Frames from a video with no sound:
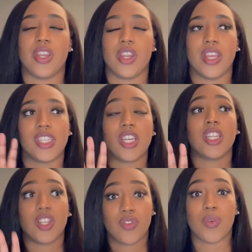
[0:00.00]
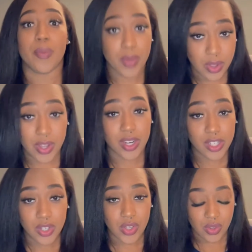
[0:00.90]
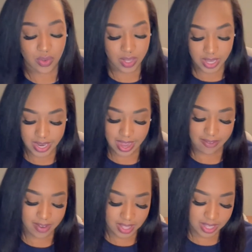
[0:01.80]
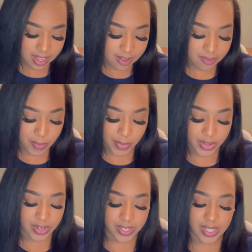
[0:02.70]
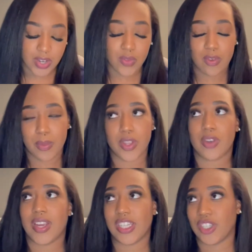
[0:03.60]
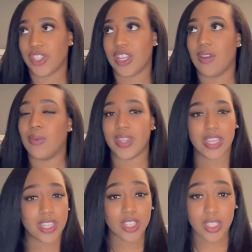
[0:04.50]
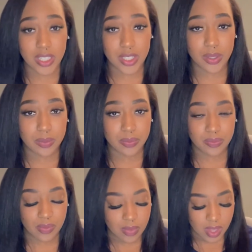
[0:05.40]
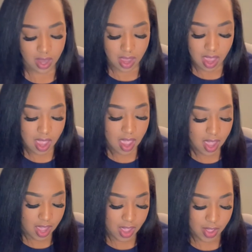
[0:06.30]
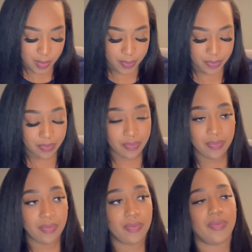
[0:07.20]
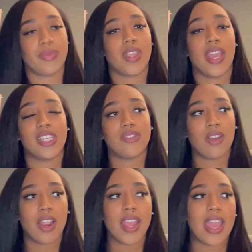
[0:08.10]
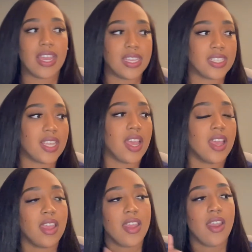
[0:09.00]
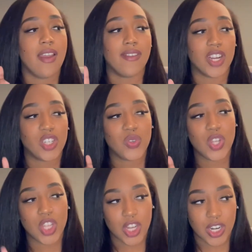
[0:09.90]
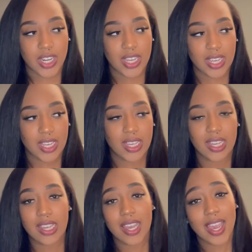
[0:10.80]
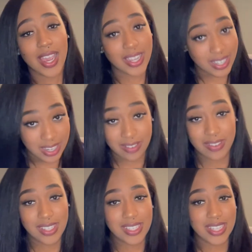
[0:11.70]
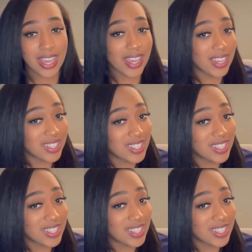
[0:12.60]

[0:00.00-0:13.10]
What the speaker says: it's gonna look familiar to you. Definitely familiarize yourself with each system. As far as virtual learning, I can definitely say